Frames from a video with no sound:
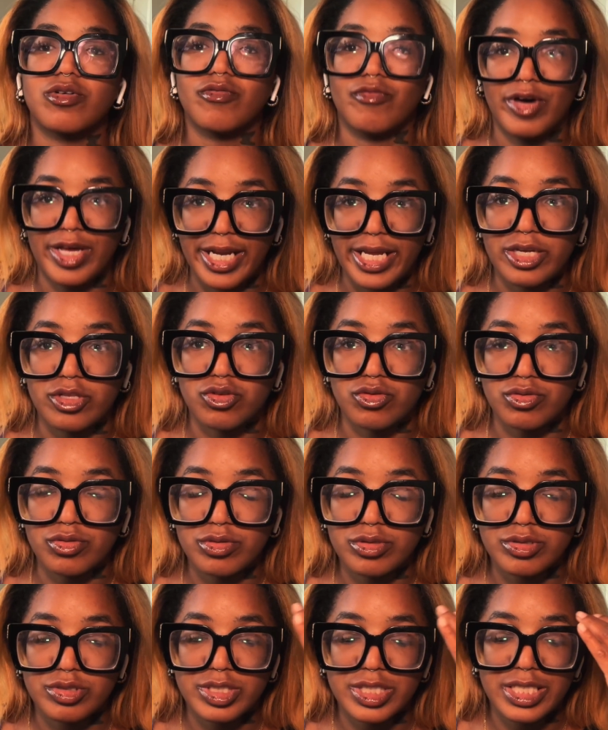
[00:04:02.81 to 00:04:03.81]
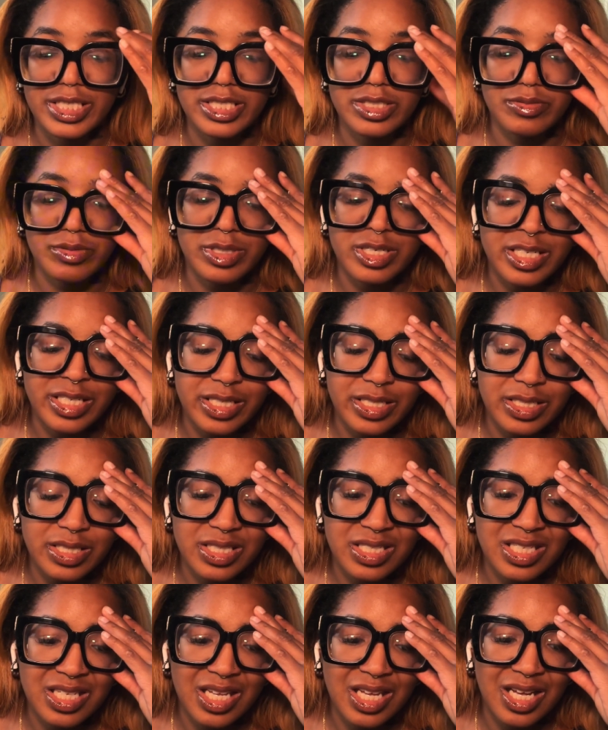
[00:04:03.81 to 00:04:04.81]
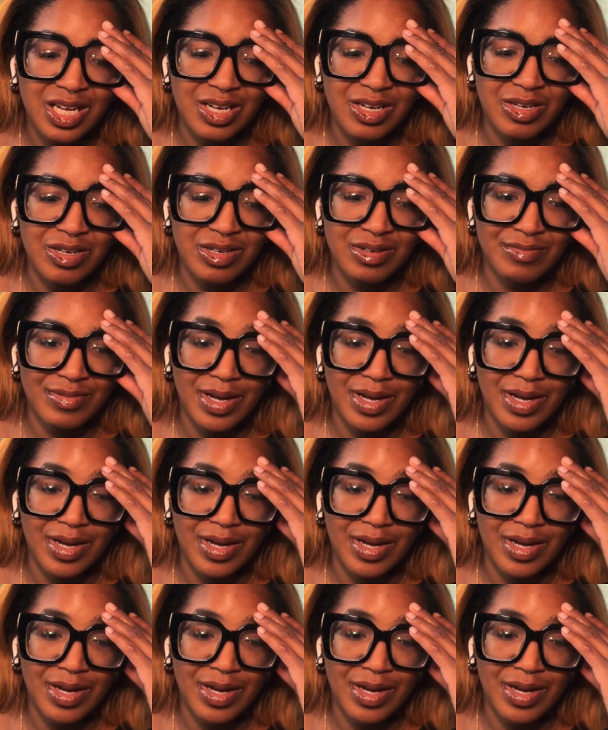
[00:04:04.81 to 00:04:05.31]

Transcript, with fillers: financials it is what it is um,